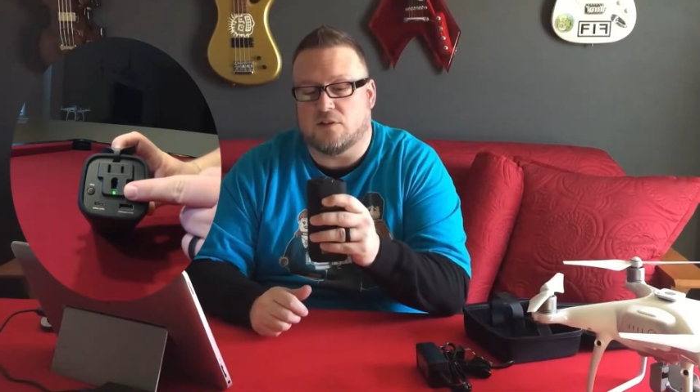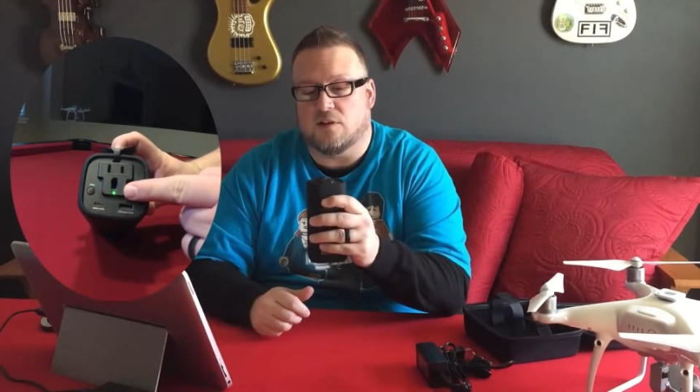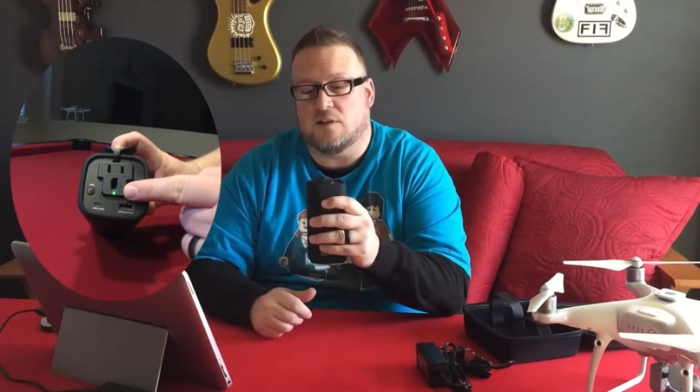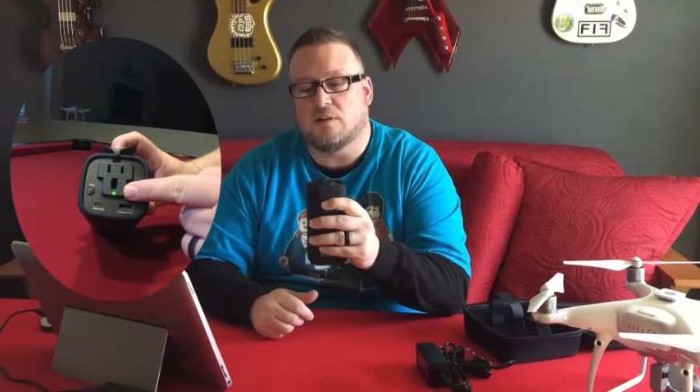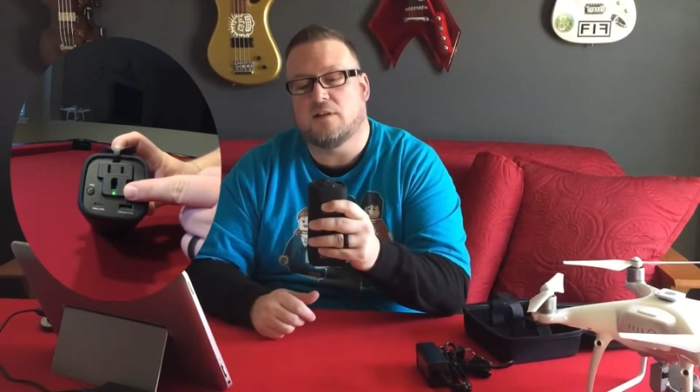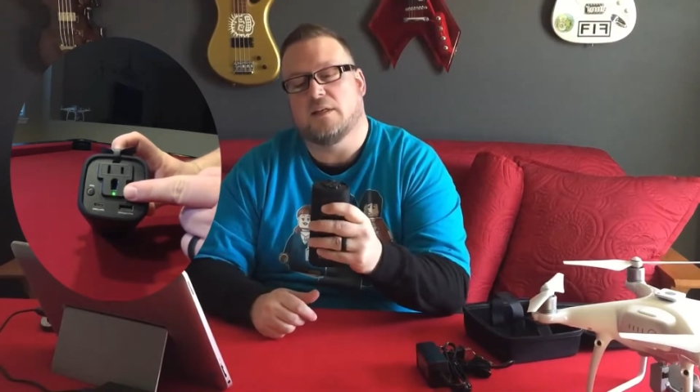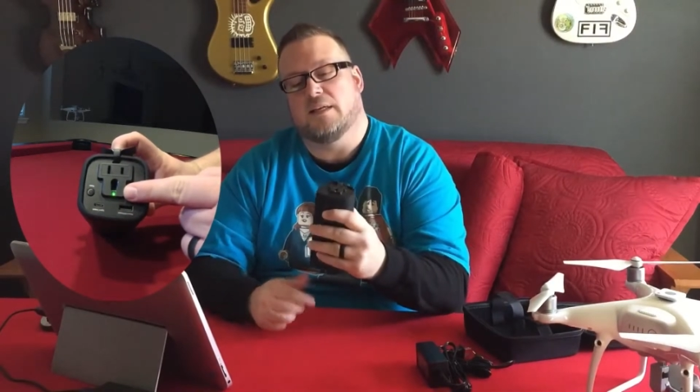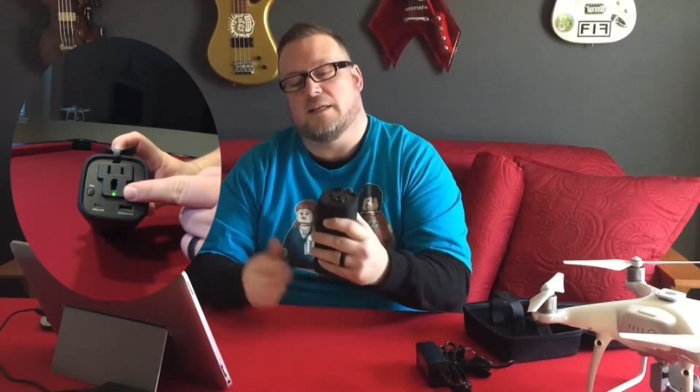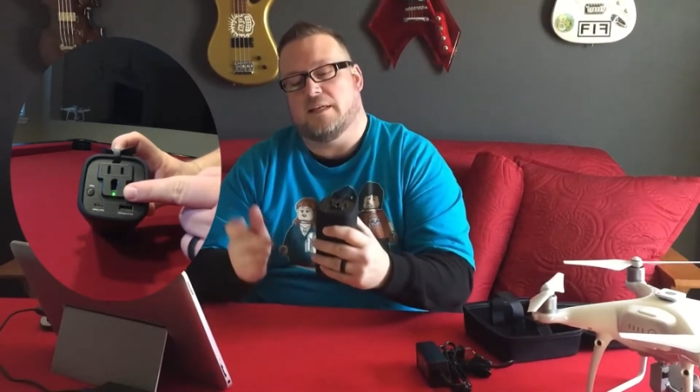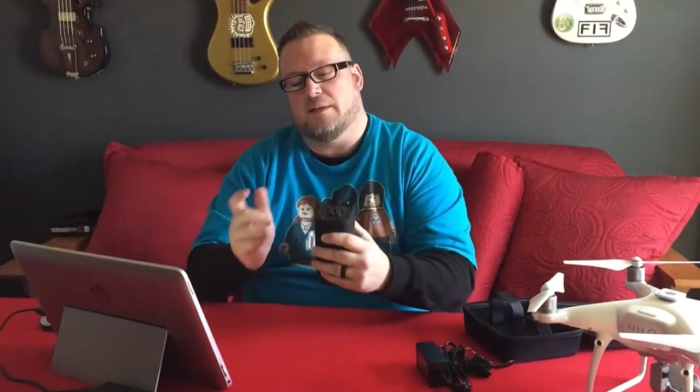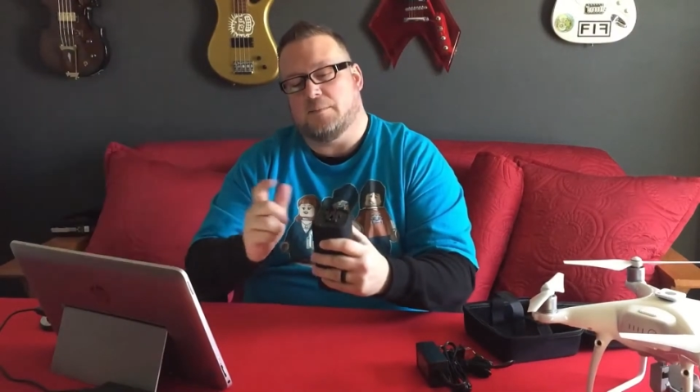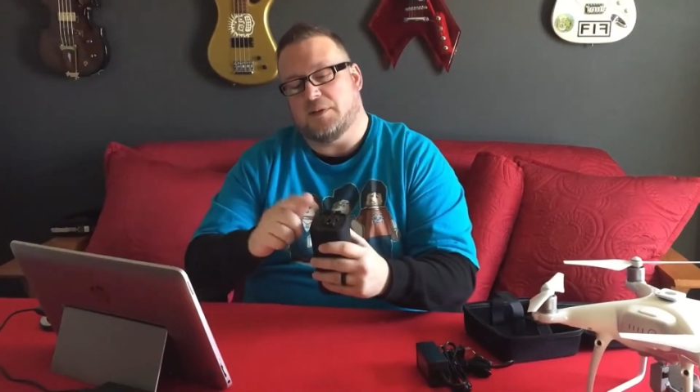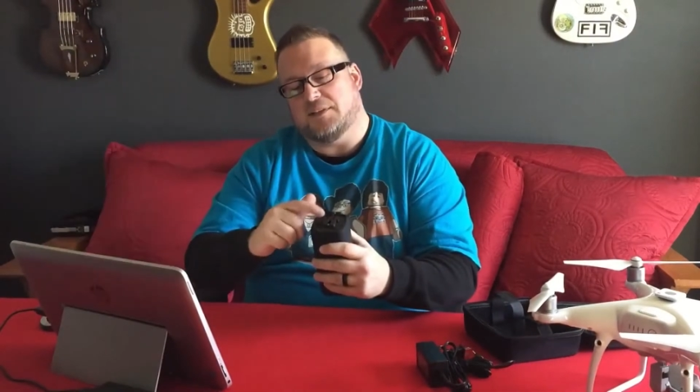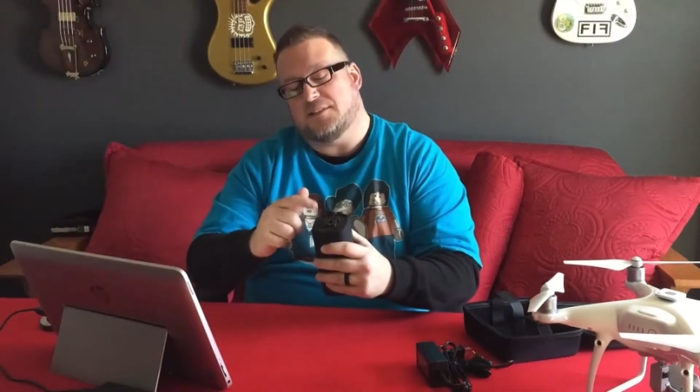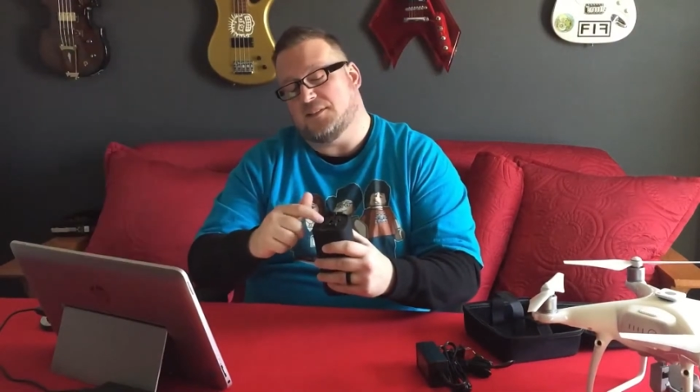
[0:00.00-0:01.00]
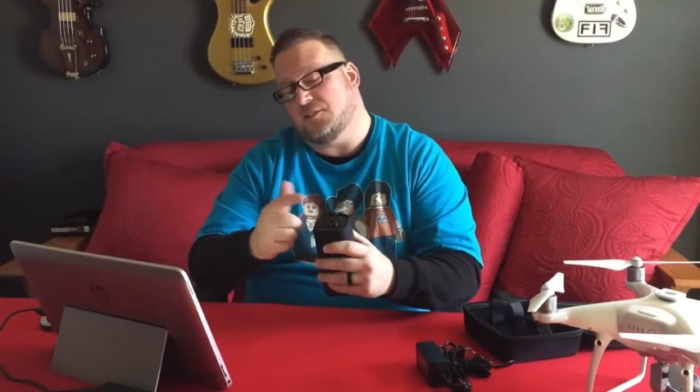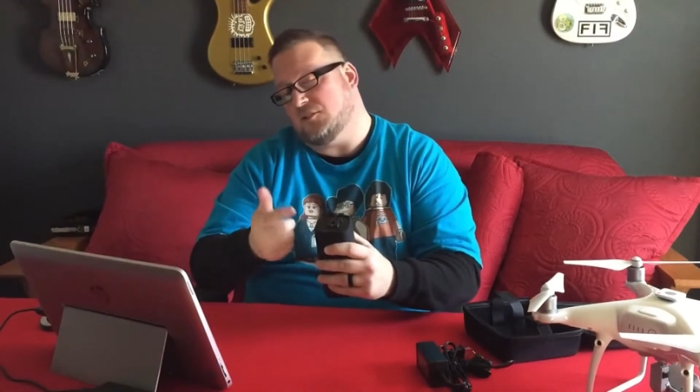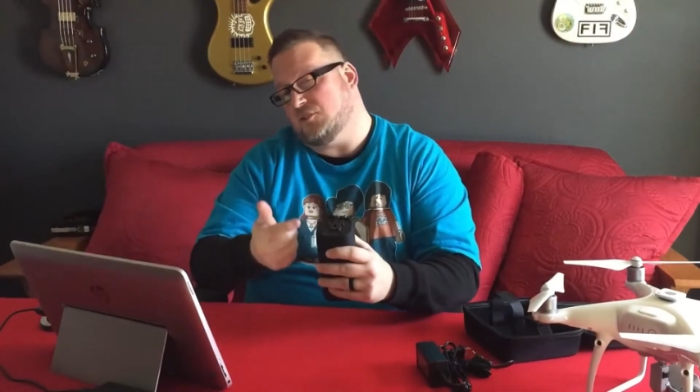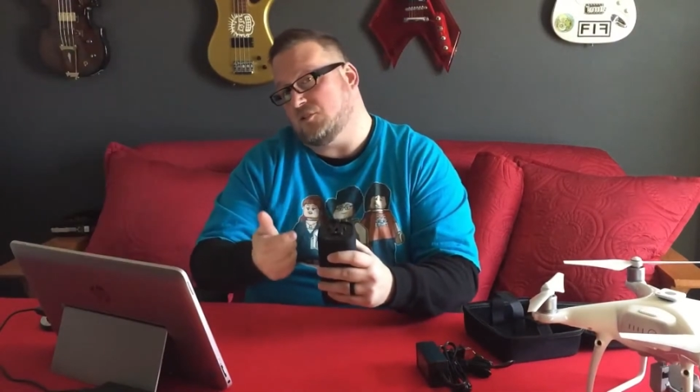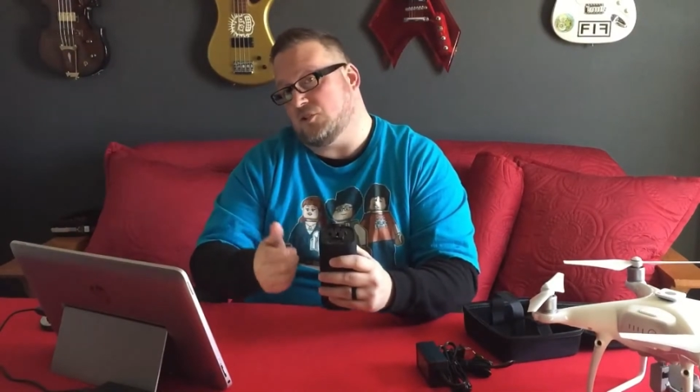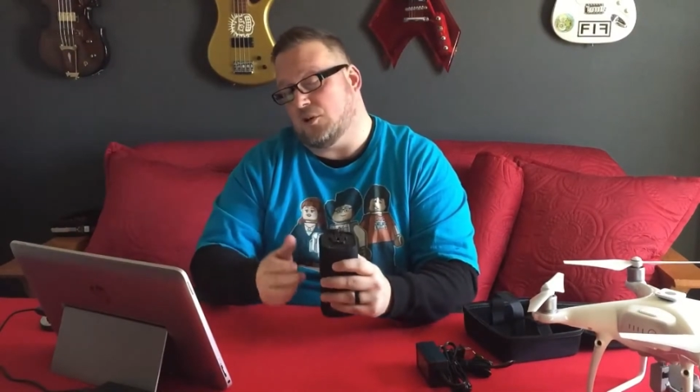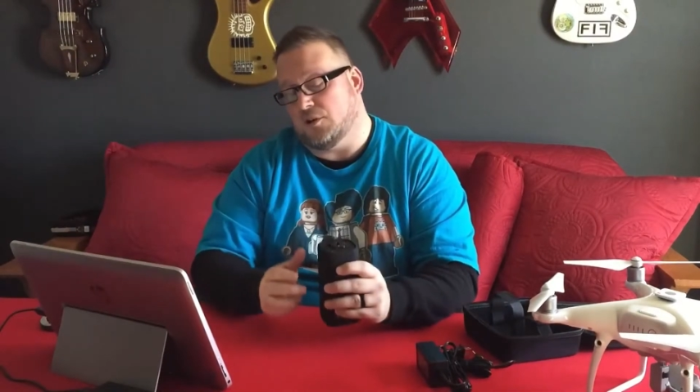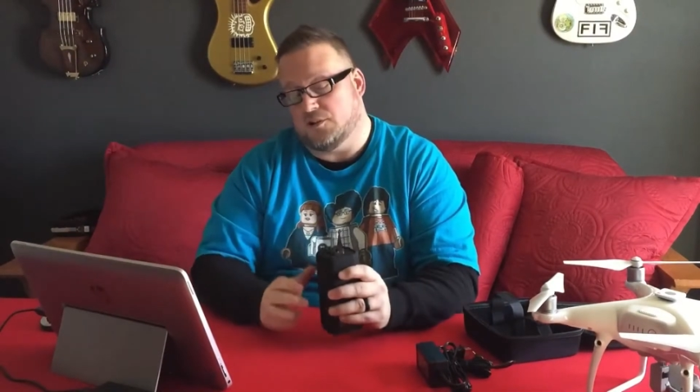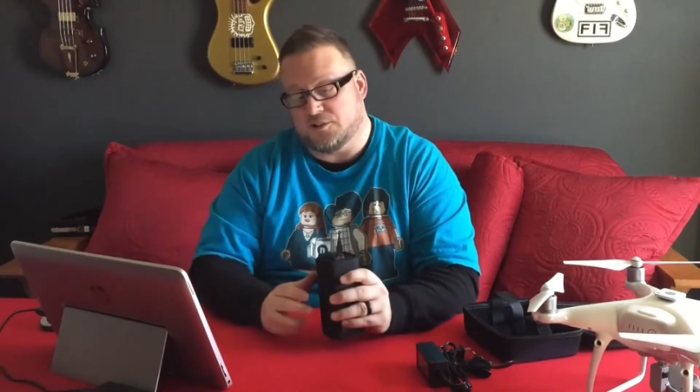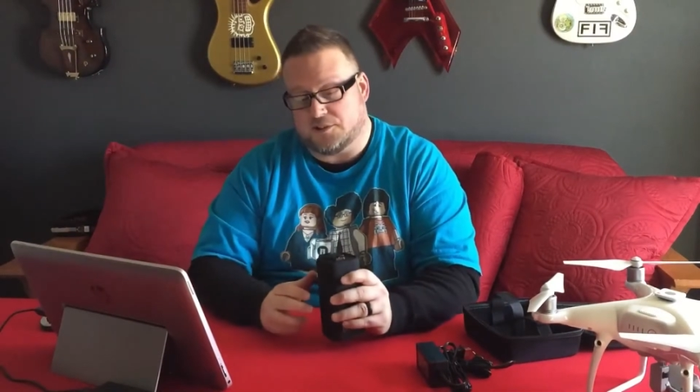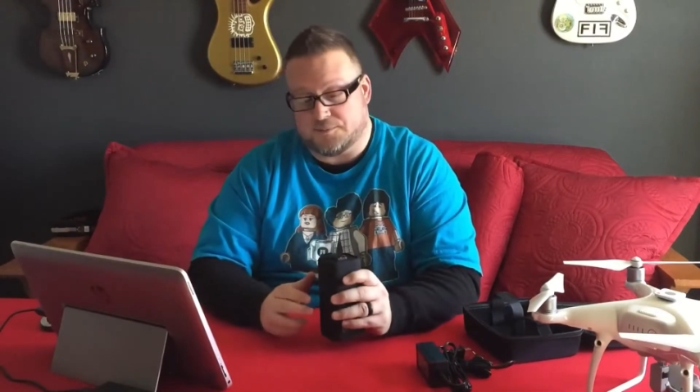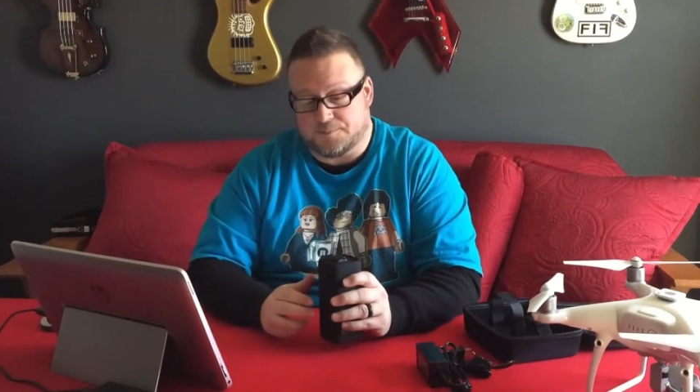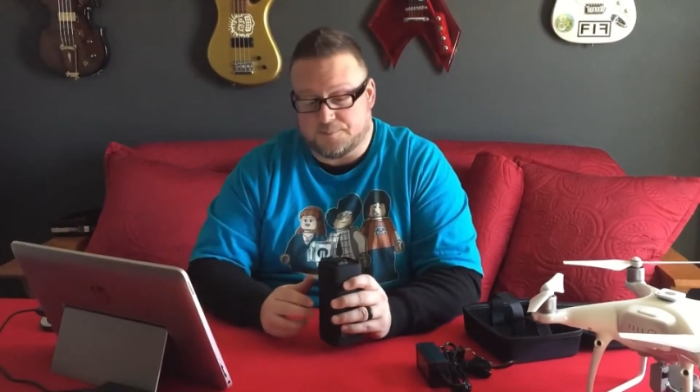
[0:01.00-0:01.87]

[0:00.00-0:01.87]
on, it means this is charging.